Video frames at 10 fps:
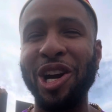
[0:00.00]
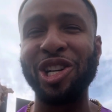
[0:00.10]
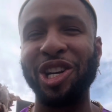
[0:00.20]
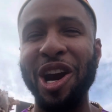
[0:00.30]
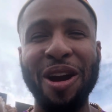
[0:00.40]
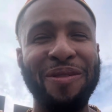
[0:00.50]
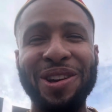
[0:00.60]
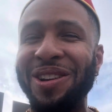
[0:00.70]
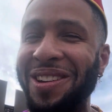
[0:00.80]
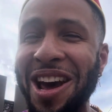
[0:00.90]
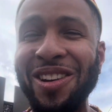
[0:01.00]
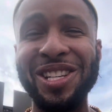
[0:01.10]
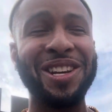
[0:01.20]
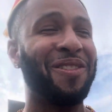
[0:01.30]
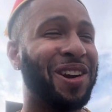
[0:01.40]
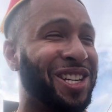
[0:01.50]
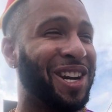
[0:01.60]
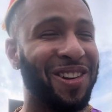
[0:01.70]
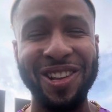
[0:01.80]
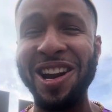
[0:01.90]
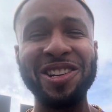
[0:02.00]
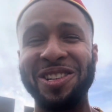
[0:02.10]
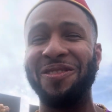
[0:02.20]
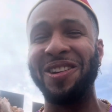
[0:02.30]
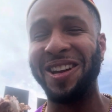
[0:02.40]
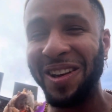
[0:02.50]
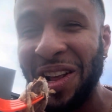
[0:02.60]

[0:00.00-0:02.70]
to share, but now since I want to share with her, now she don't want it.